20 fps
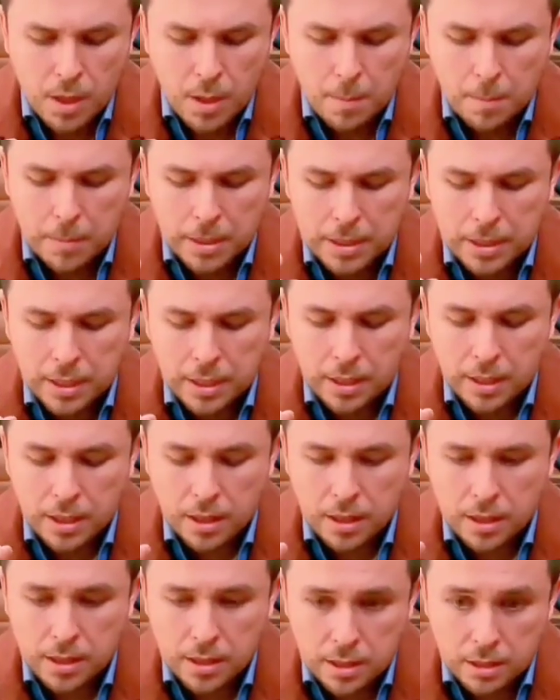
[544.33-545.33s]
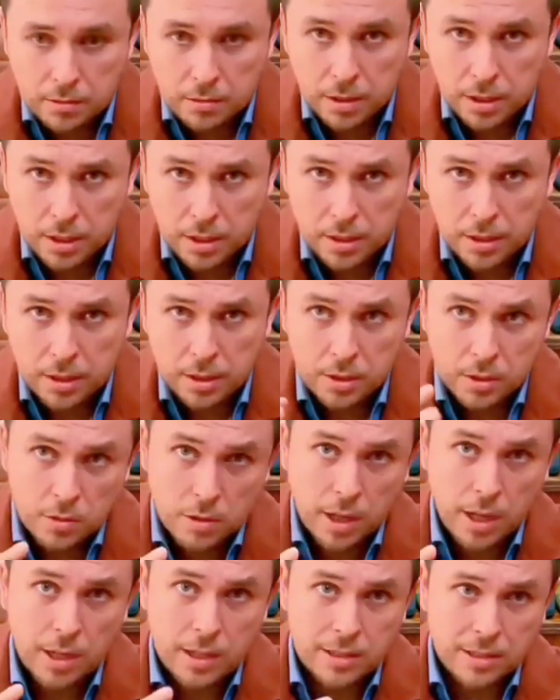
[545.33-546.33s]
But in theory, the
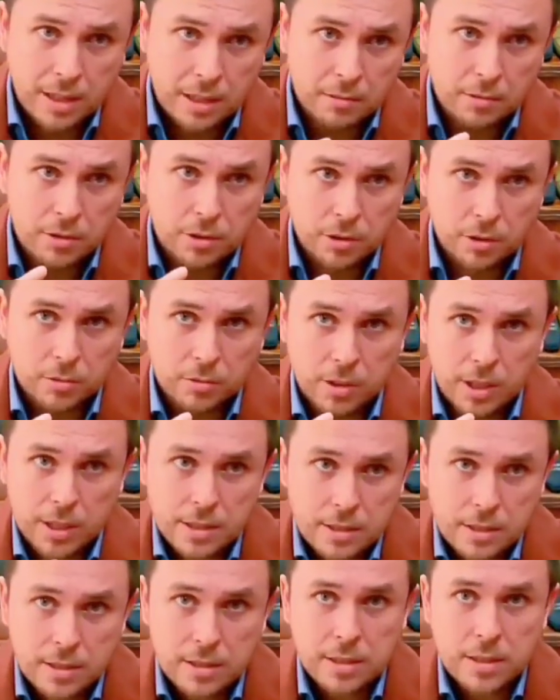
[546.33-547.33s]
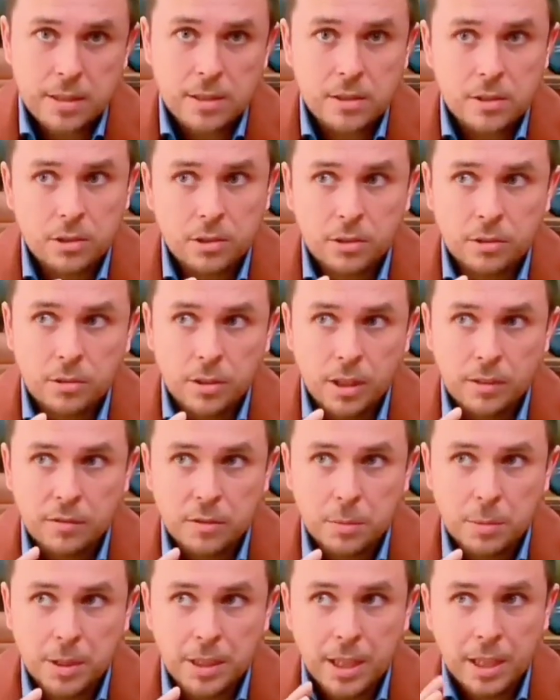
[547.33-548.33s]
UK is now its own entity, so
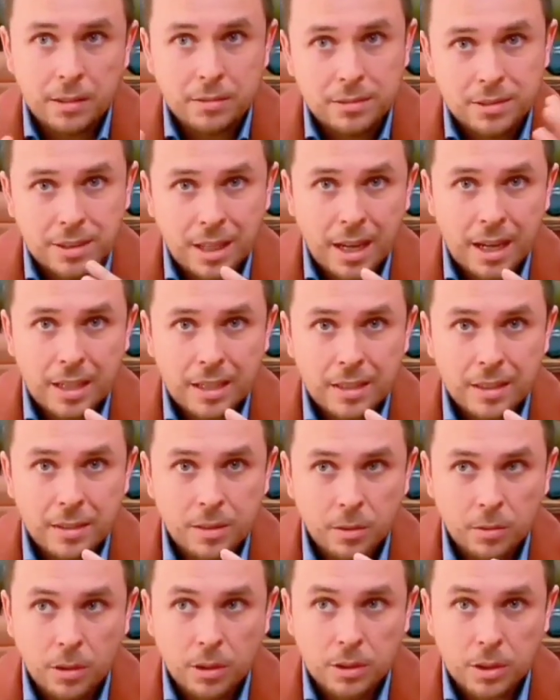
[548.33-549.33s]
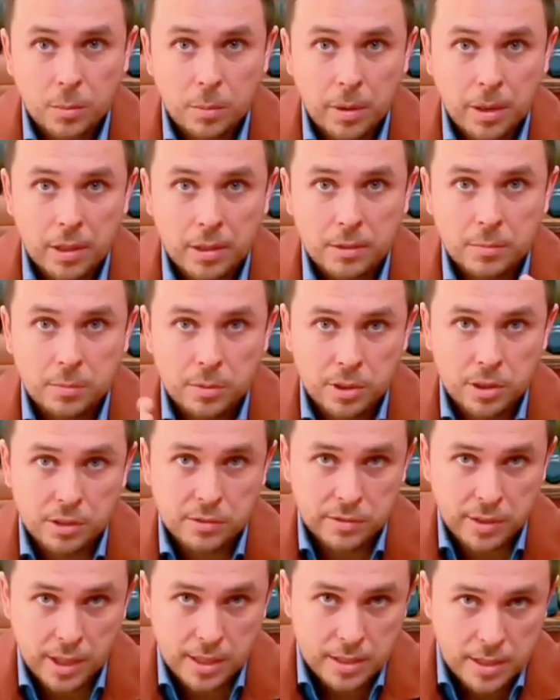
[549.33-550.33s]
everybody outside no longer pays British
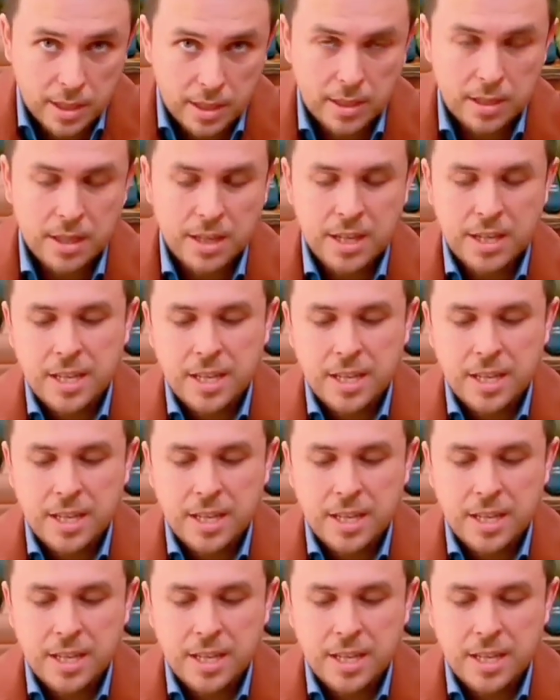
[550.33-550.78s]
VAT.